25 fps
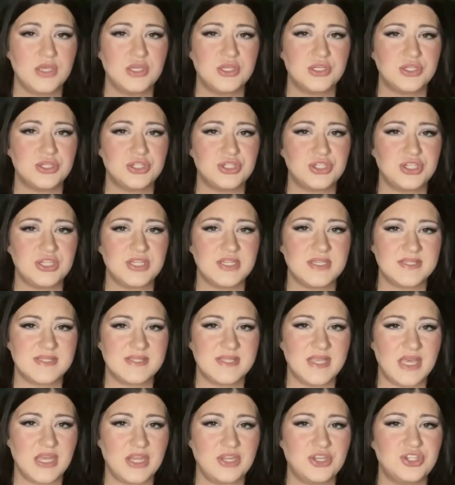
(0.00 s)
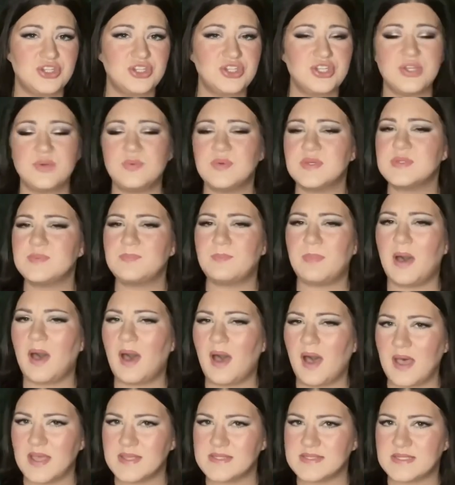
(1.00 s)
She said she was
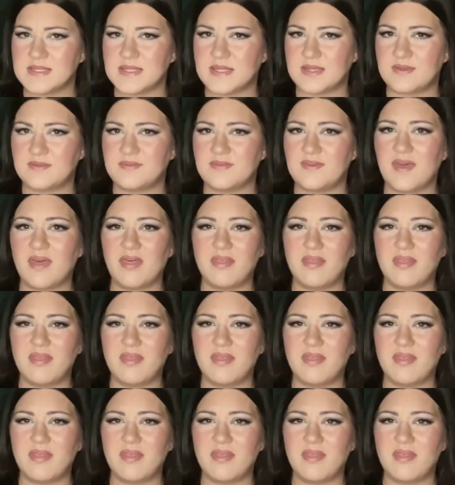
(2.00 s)
positive